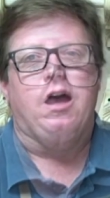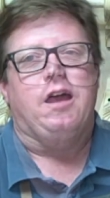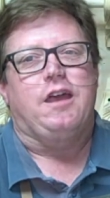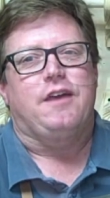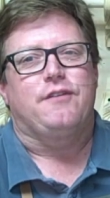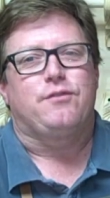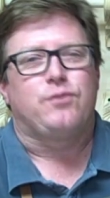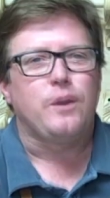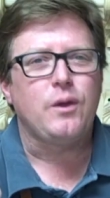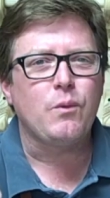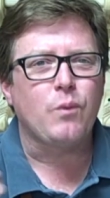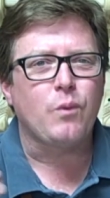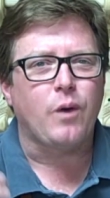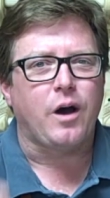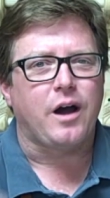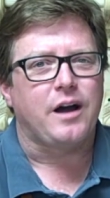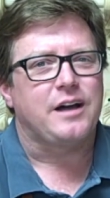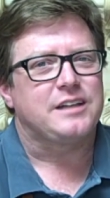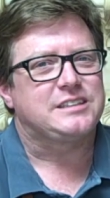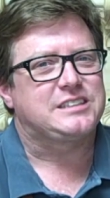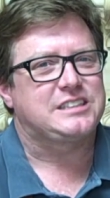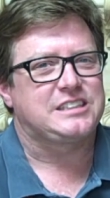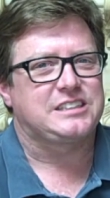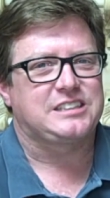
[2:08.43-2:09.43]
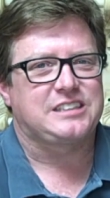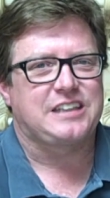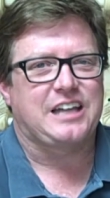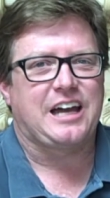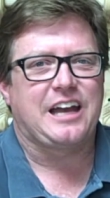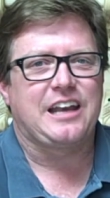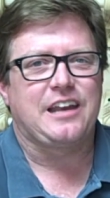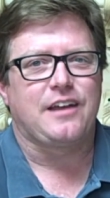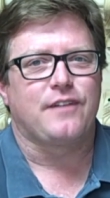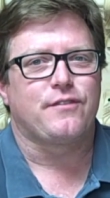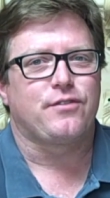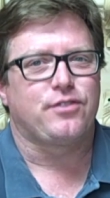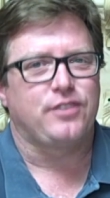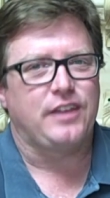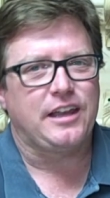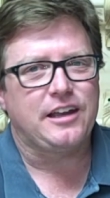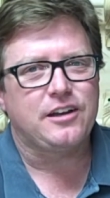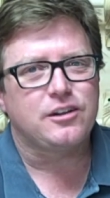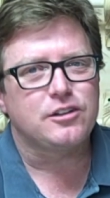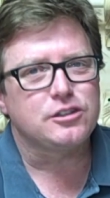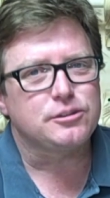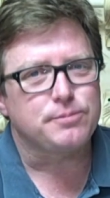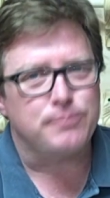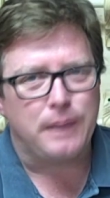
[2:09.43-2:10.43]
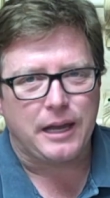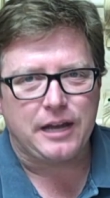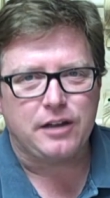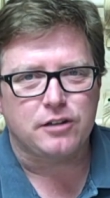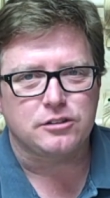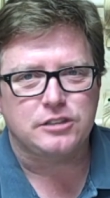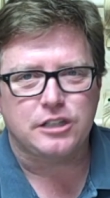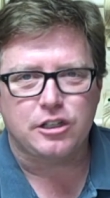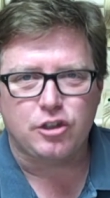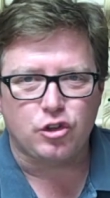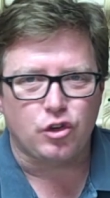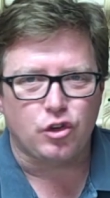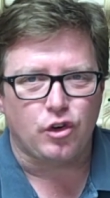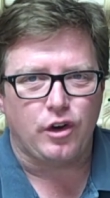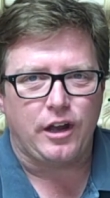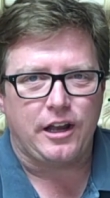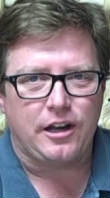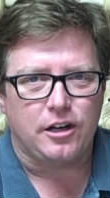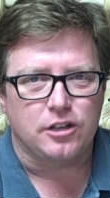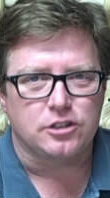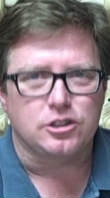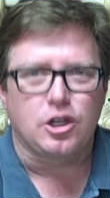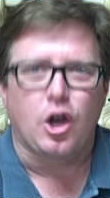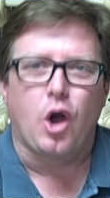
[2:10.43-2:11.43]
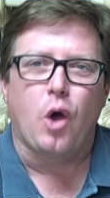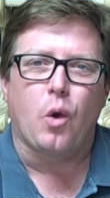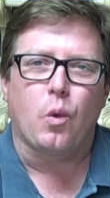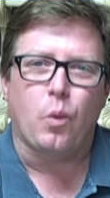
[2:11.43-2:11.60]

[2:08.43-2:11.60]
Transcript: If we want a society of thinkers, makers, and creators,